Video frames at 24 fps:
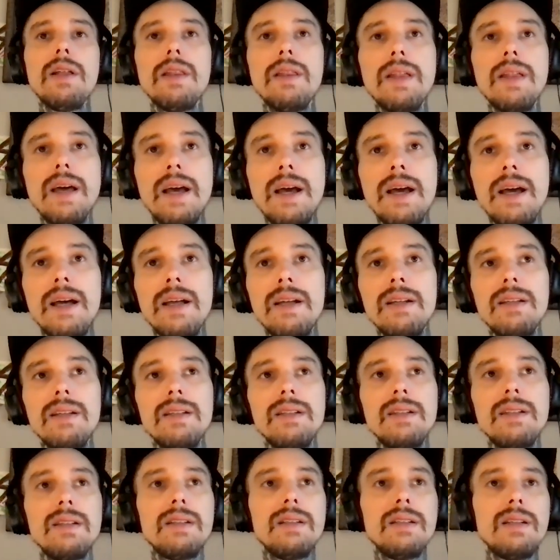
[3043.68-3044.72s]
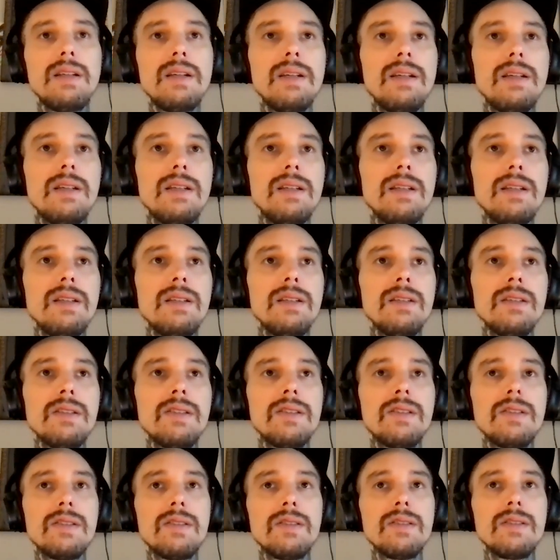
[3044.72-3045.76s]
that
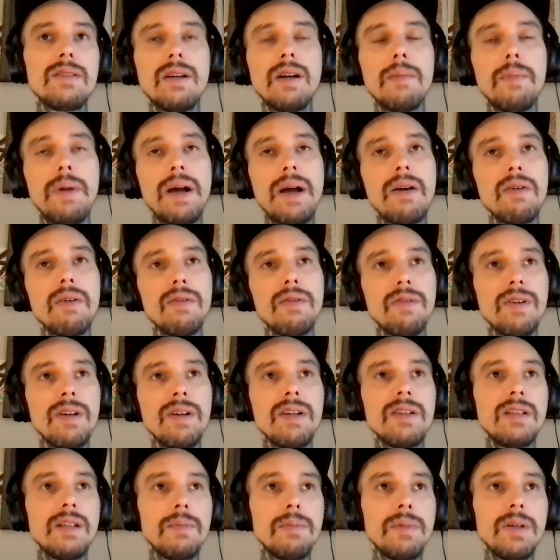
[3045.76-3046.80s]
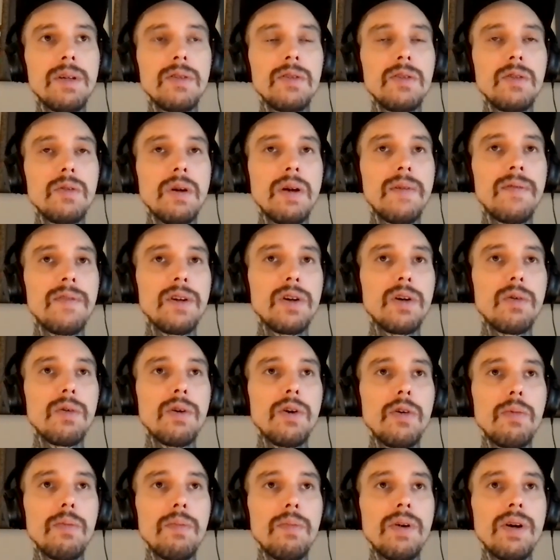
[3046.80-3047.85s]
he's, I'm paraphrasing because you have the
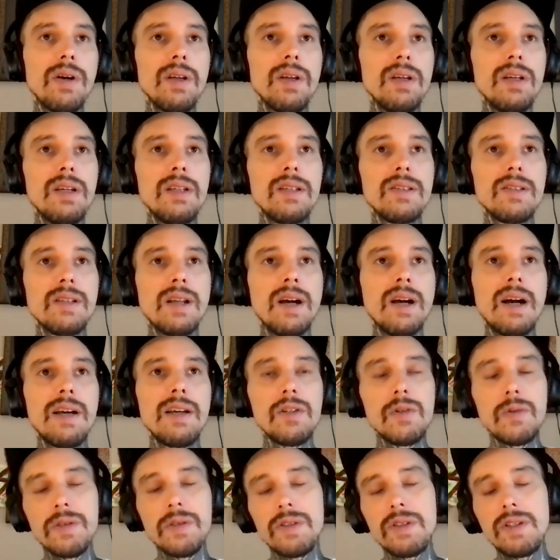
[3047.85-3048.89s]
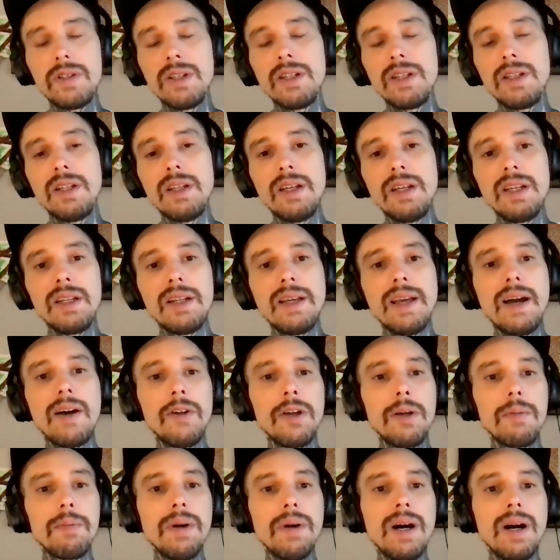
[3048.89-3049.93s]
quote, but he's not interested in
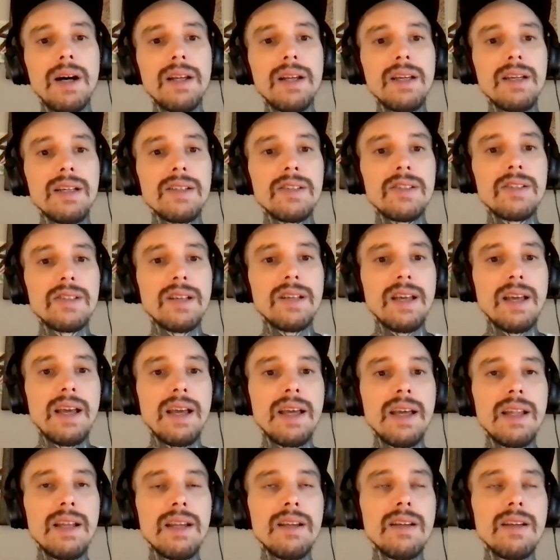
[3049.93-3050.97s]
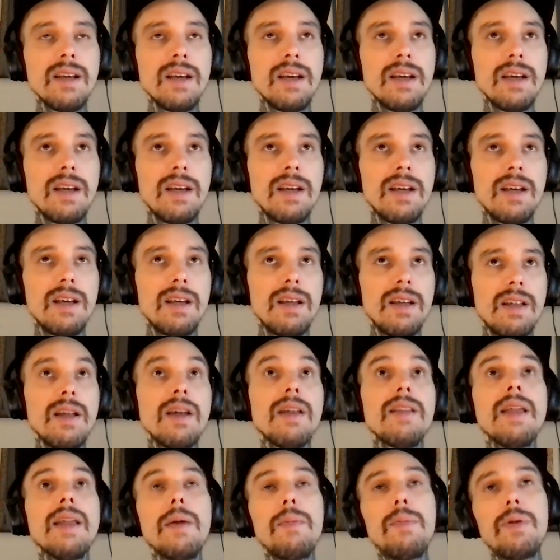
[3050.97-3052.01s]
counting bodies. And
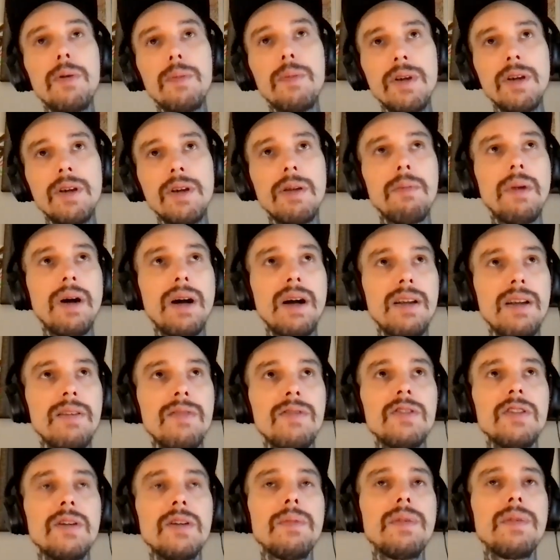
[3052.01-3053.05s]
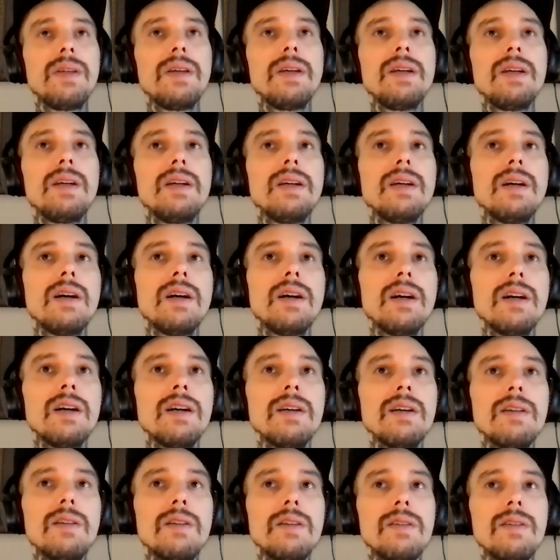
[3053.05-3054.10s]
that put me in mind of something uh,
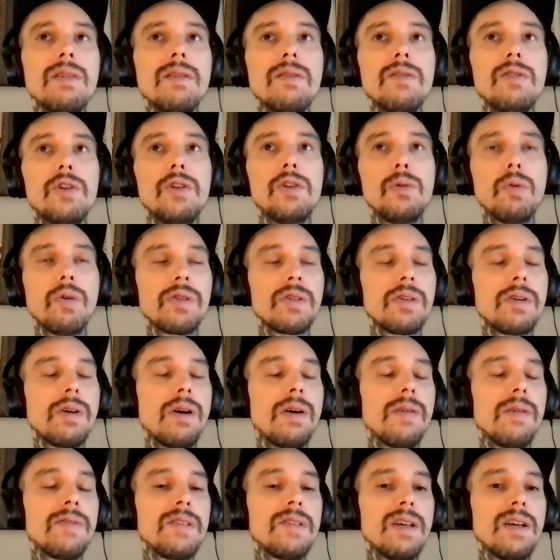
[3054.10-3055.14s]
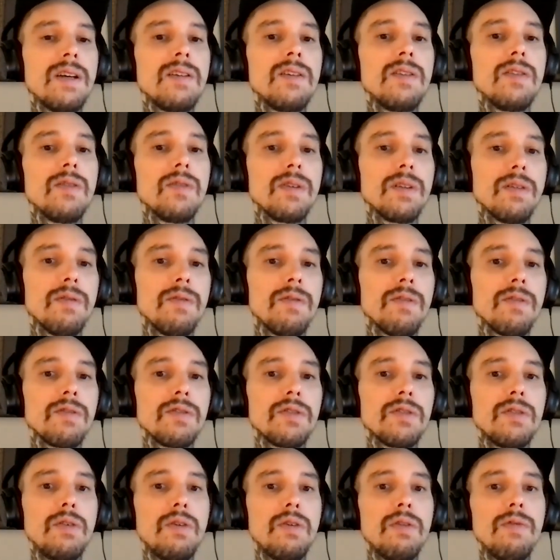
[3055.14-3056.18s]
Schwarzkopf said during the
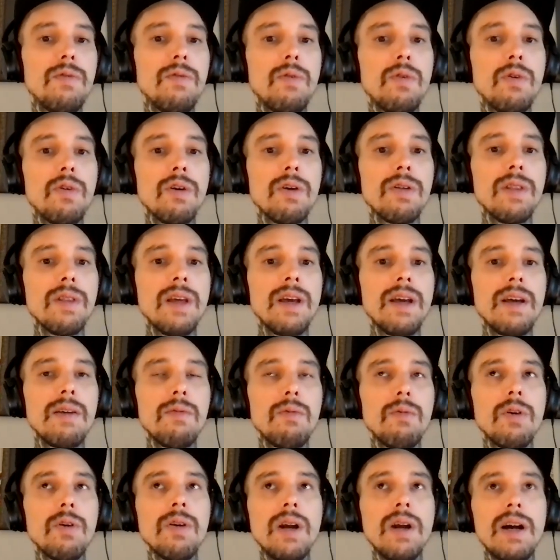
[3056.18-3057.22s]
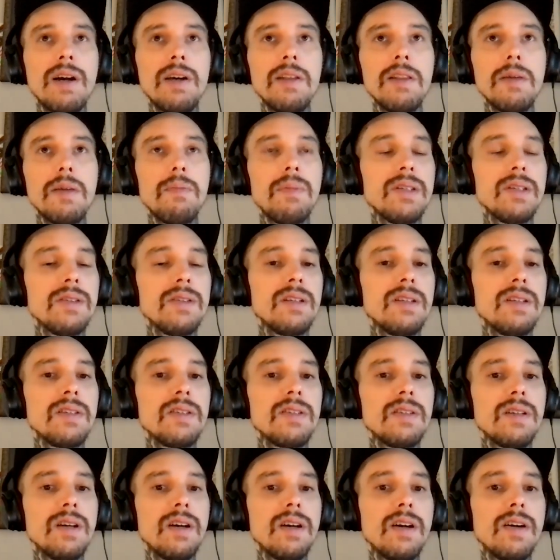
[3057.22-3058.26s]
first Gulf War that we're not in the
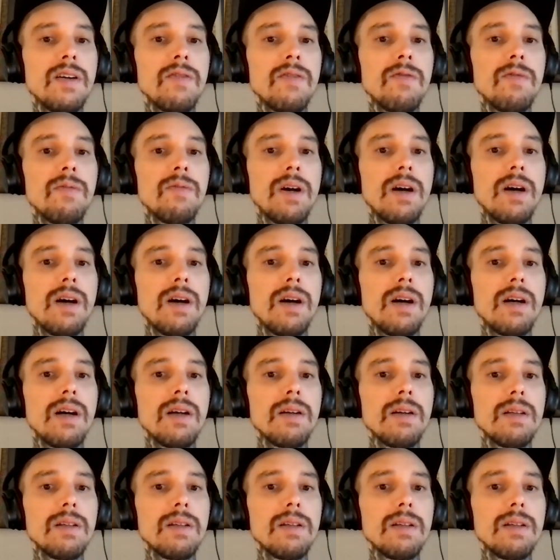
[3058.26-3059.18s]
business of uh,